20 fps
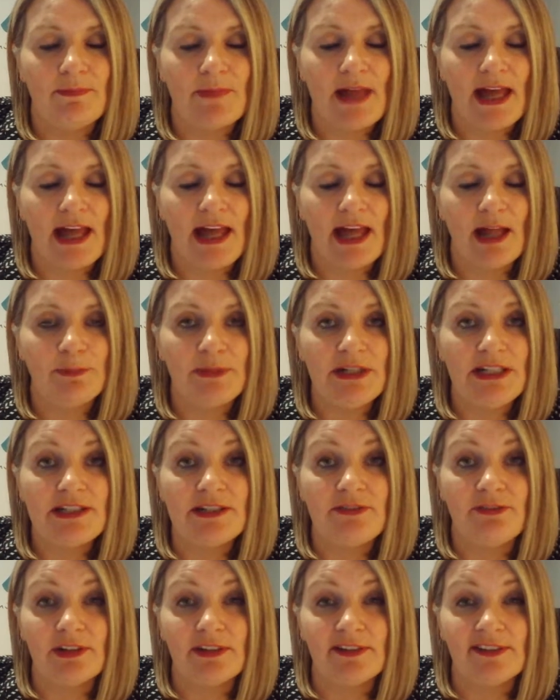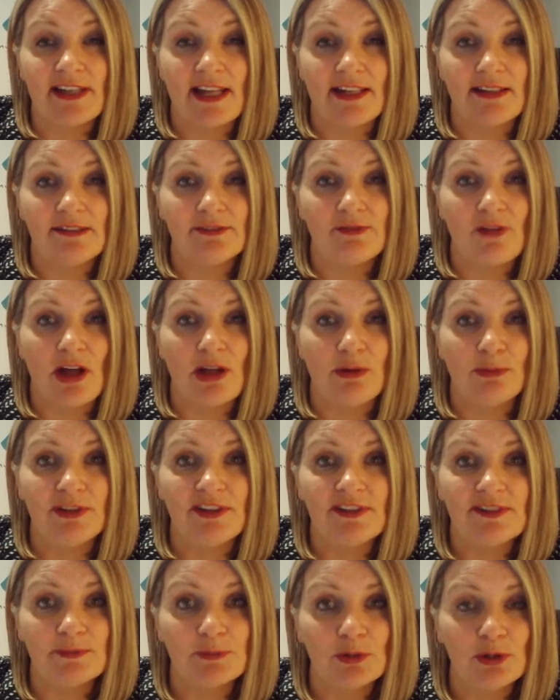helping you to feel satisfied
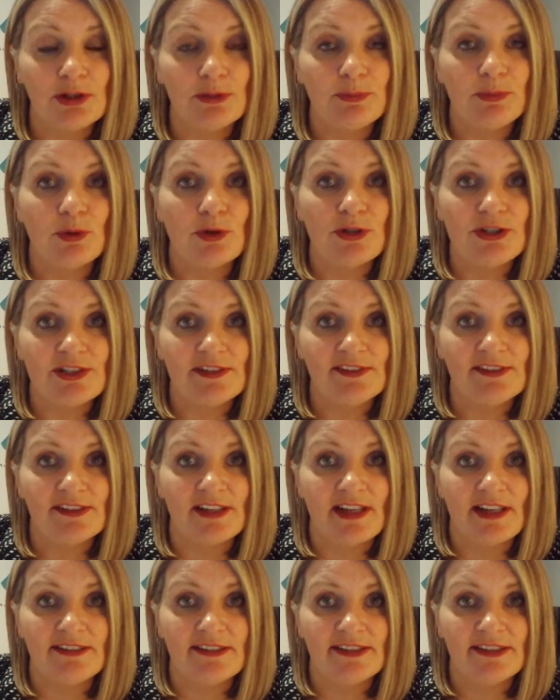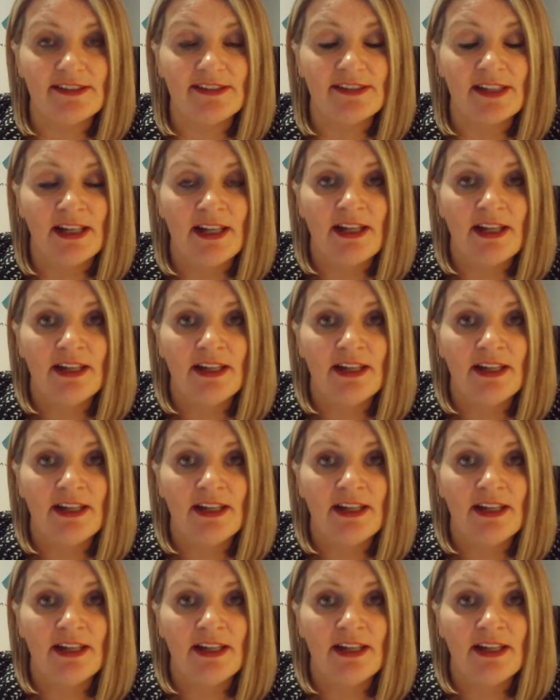with smaller portion sizes